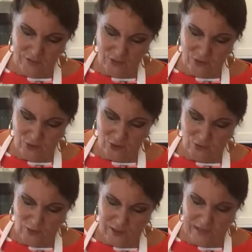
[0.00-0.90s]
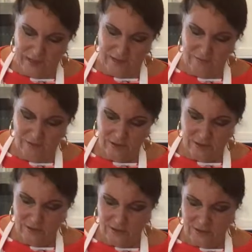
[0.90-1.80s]
orange or should we have
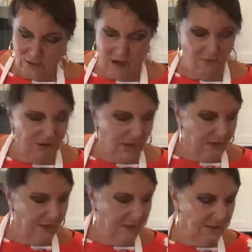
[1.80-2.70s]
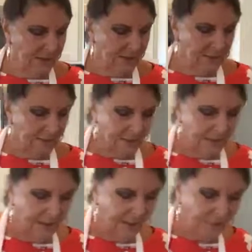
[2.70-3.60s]
cherry?
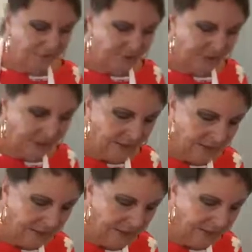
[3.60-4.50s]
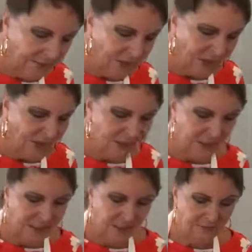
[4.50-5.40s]
I love
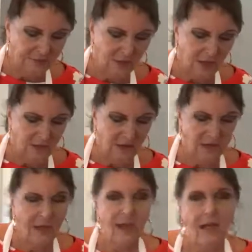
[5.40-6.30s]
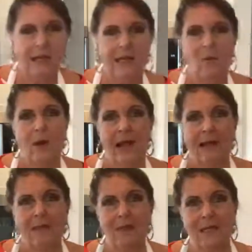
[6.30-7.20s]
cherries. Let's have a cherry. Now,
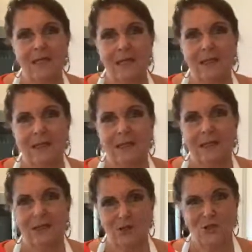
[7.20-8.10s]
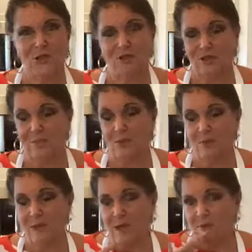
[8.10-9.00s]
while I'm getting the other stuff that I'm
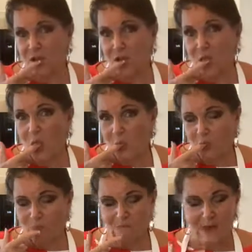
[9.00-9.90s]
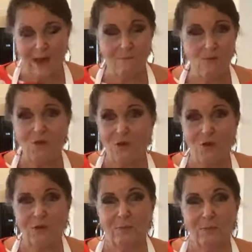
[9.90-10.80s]
going to make for you, I'm just
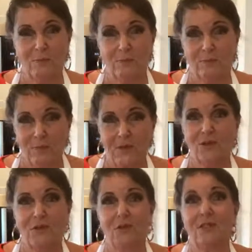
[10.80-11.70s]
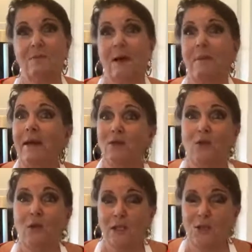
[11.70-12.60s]
going to show this in my mouth.
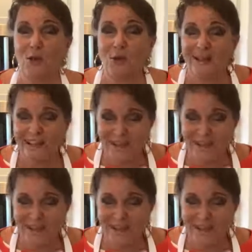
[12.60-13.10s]
Chris,